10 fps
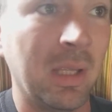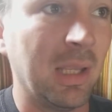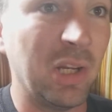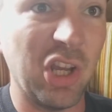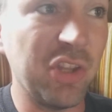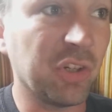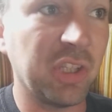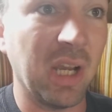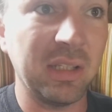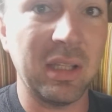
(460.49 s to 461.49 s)
In other
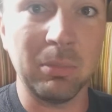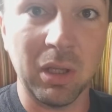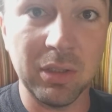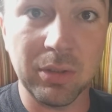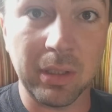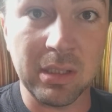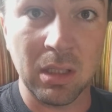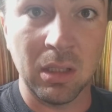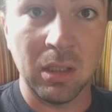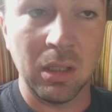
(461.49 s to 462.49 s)
goddamn countries,
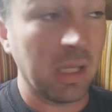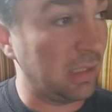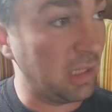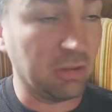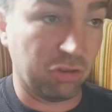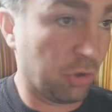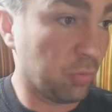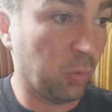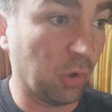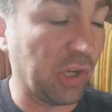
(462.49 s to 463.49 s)
in
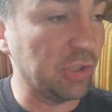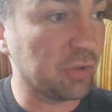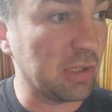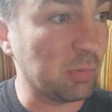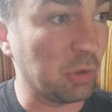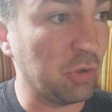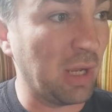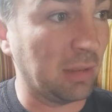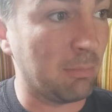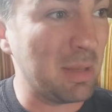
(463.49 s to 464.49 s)
third world countries where you
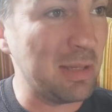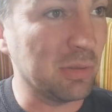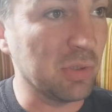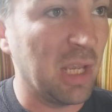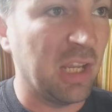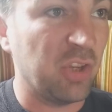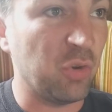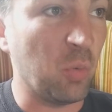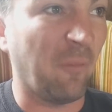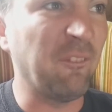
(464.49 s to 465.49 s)
got the measles and
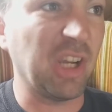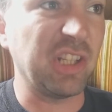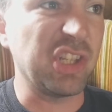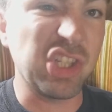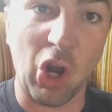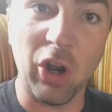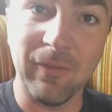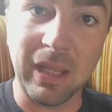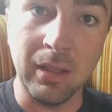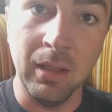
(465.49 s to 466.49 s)
you were fucking
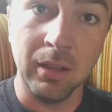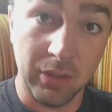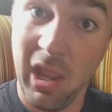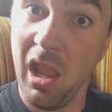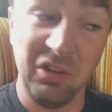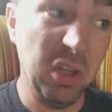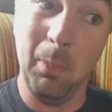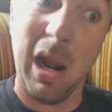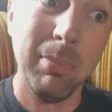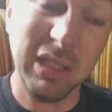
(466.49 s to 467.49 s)
starving, yeah, you
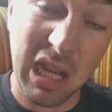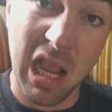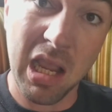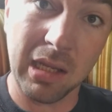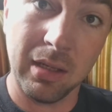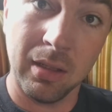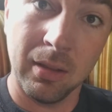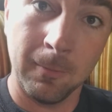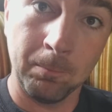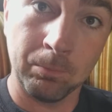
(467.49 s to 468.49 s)
probably died.
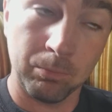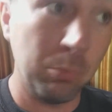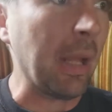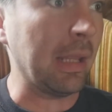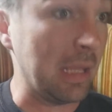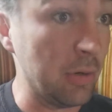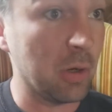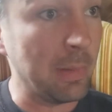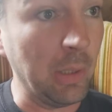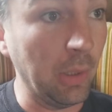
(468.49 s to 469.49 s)
But here in
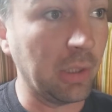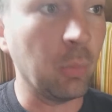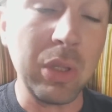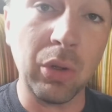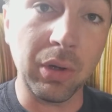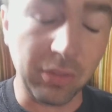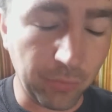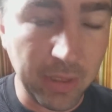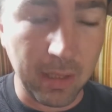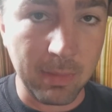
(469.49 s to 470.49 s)
America, we called it
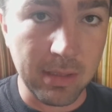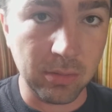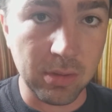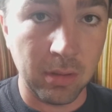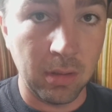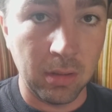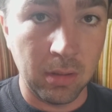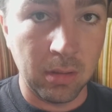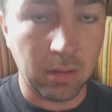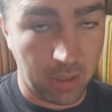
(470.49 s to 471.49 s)
3-day measles.
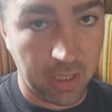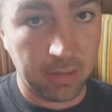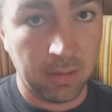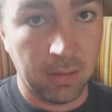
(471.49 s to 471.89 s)
All right?